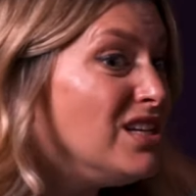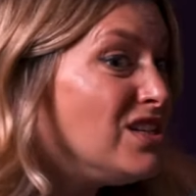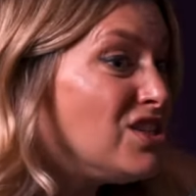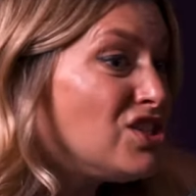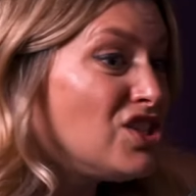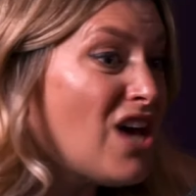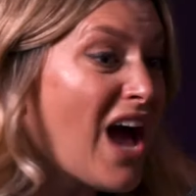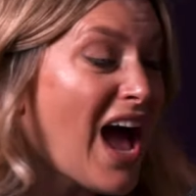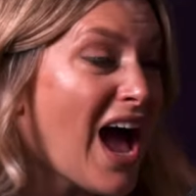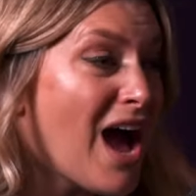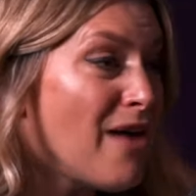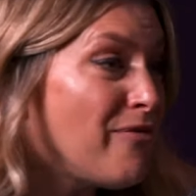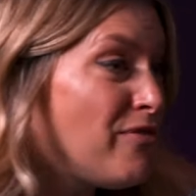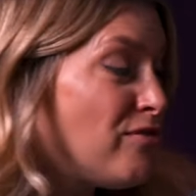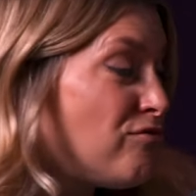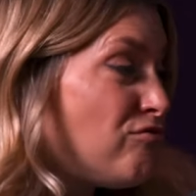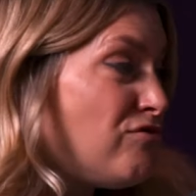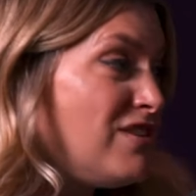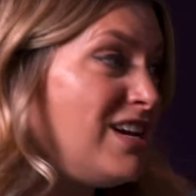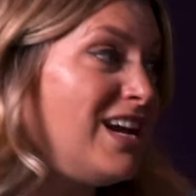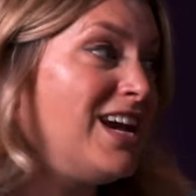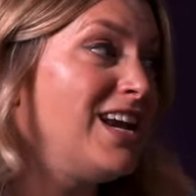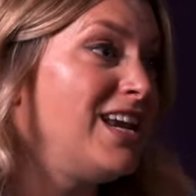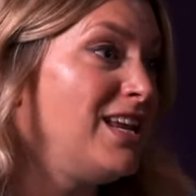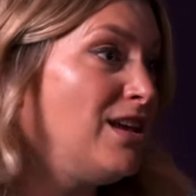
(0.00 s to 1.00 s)
to have a
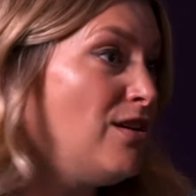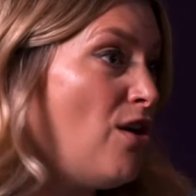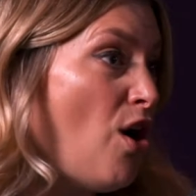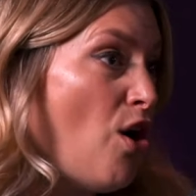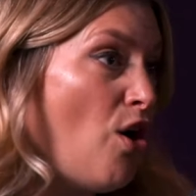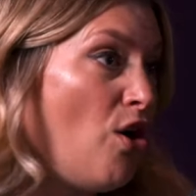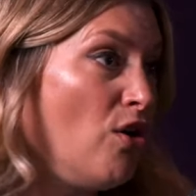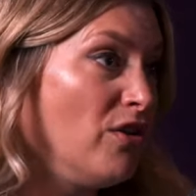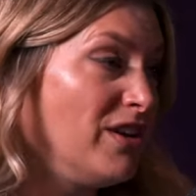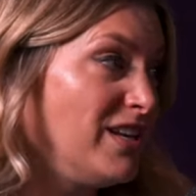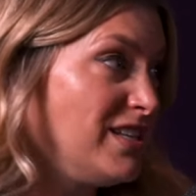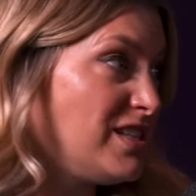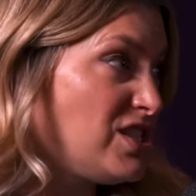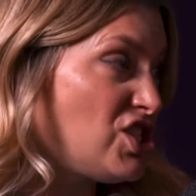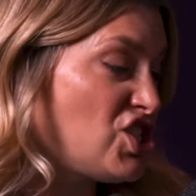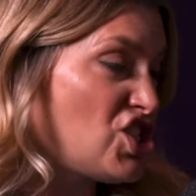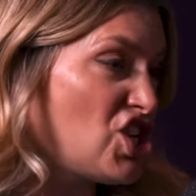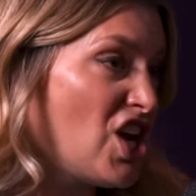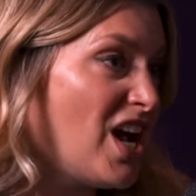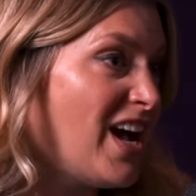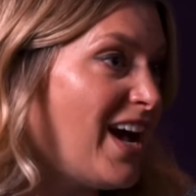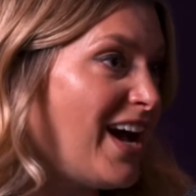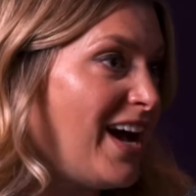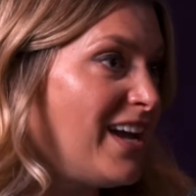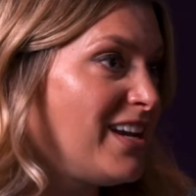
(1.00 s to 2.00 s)
really honest
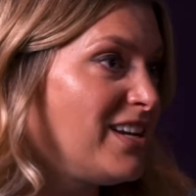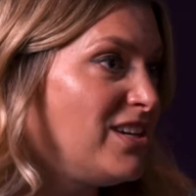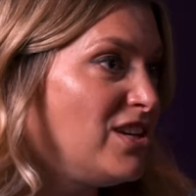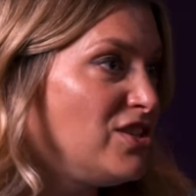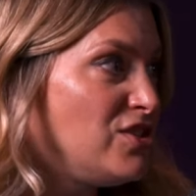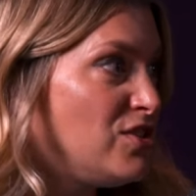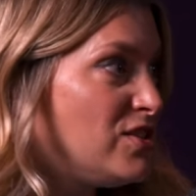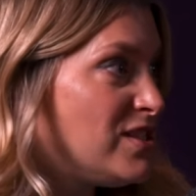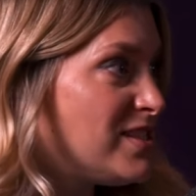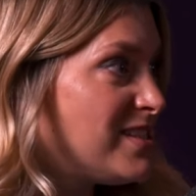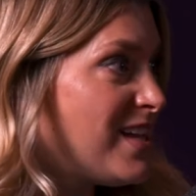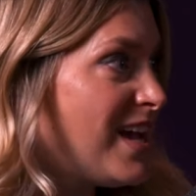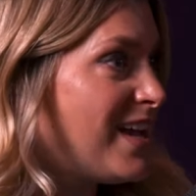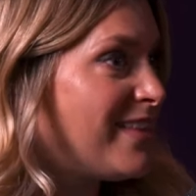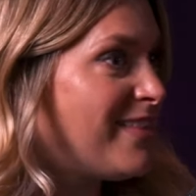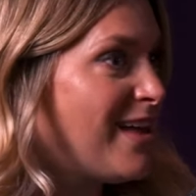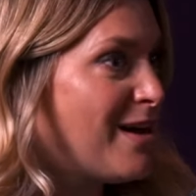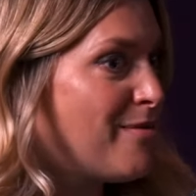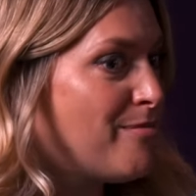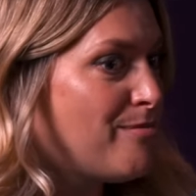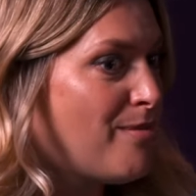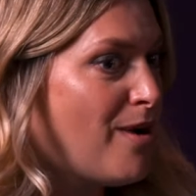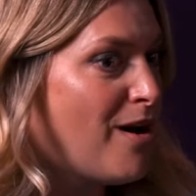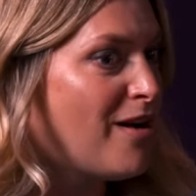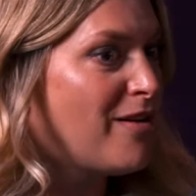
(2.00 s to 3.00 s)
chat. And as you say,
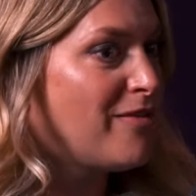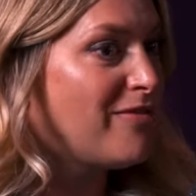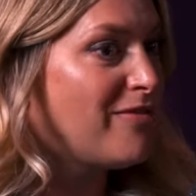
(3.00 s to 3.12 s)
that